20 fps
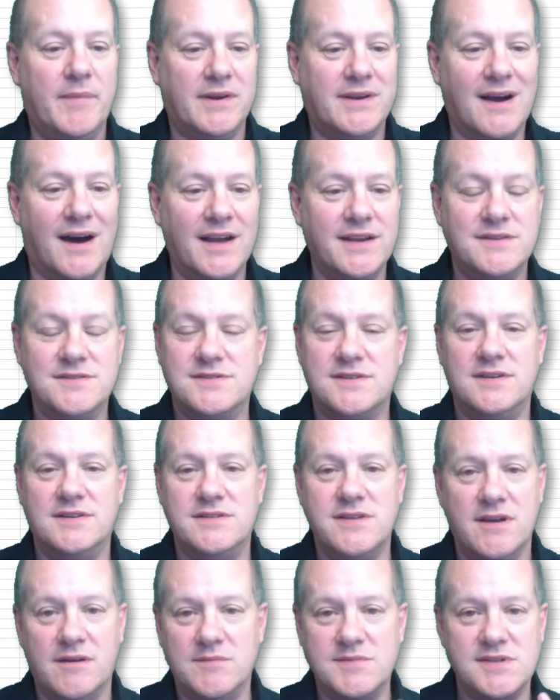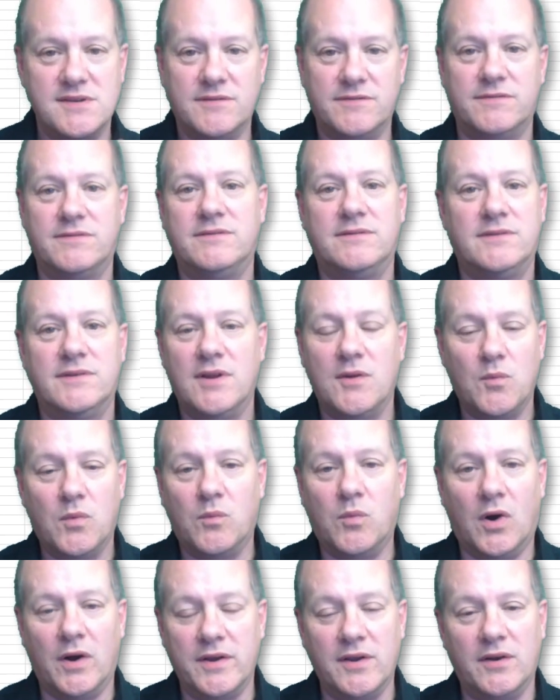guidance in terms of
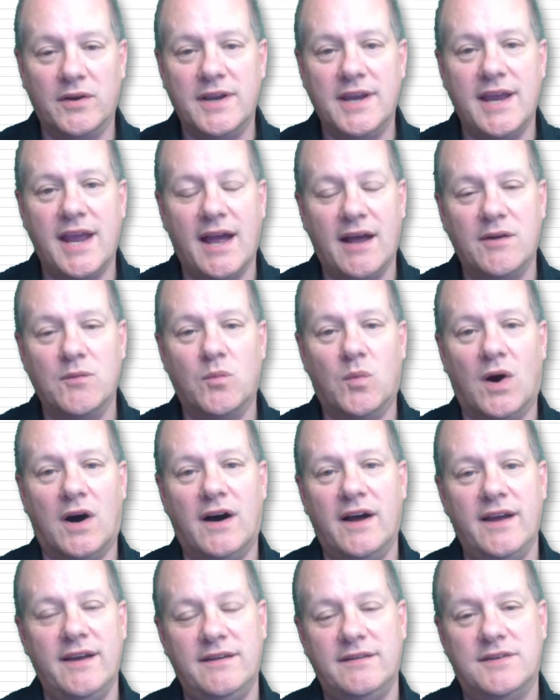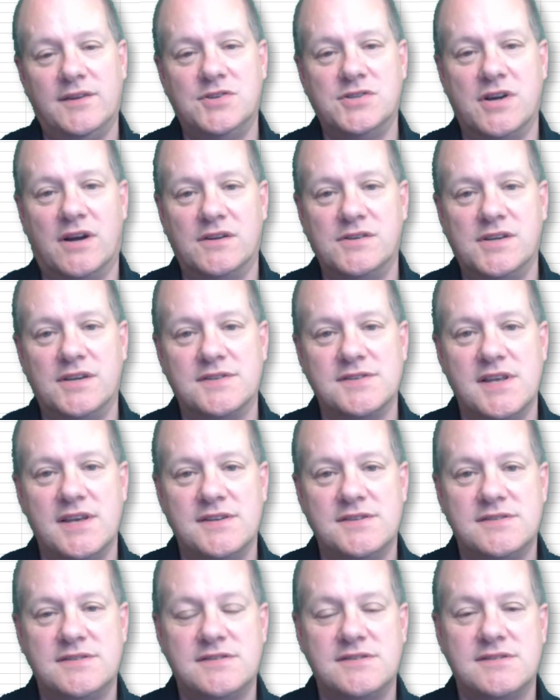what you're looking at and why the charge
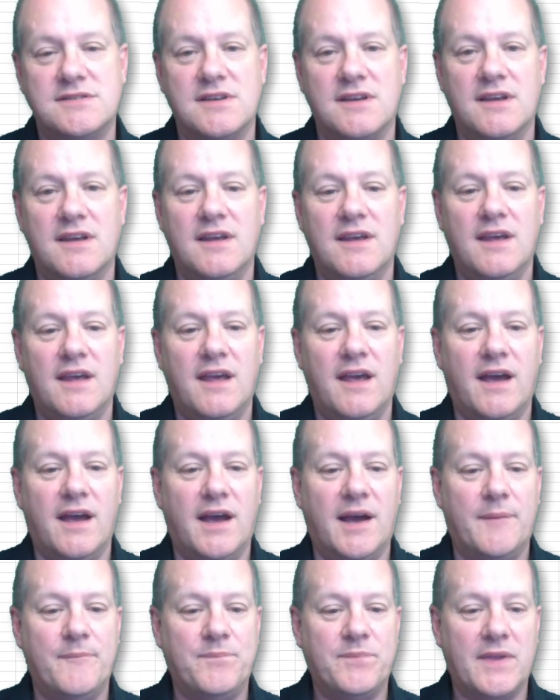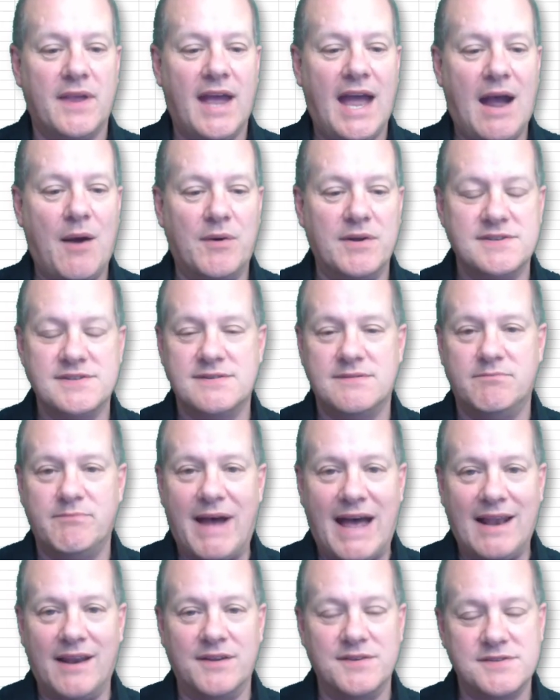exists, how it's
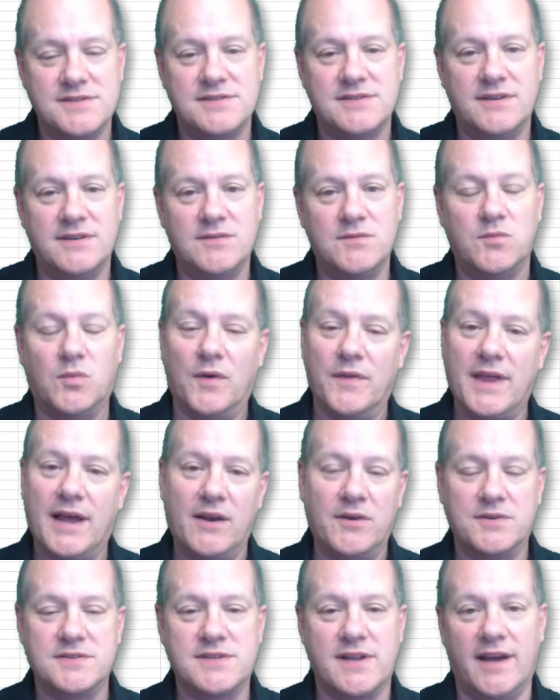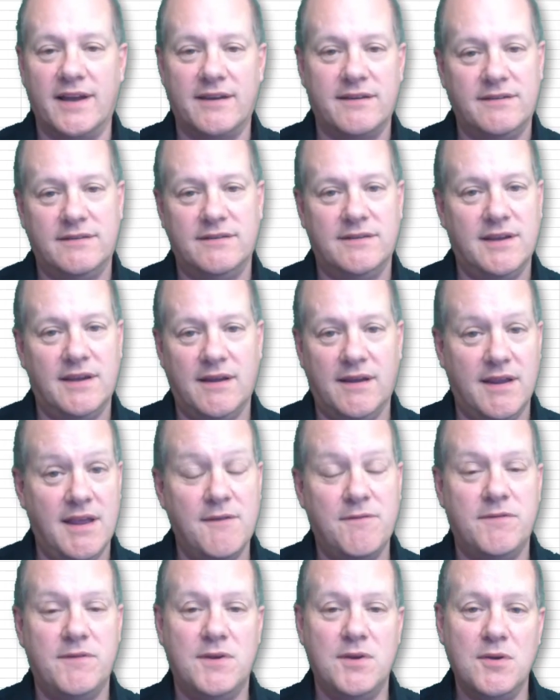balanced and what that looks like
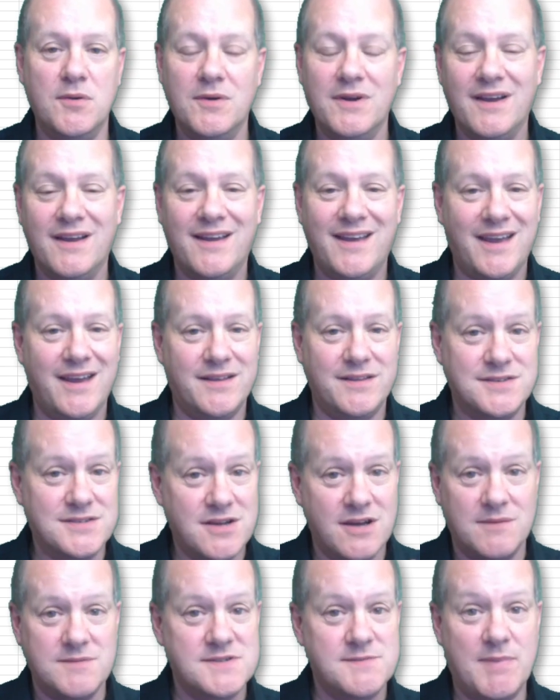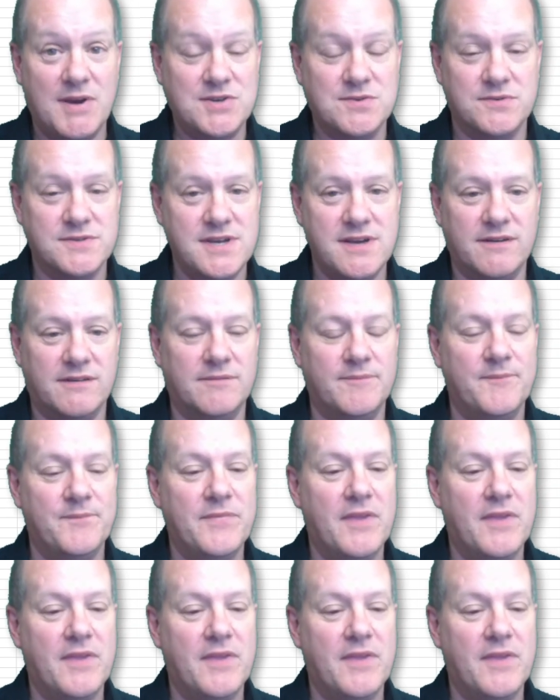if you hear the term special deal.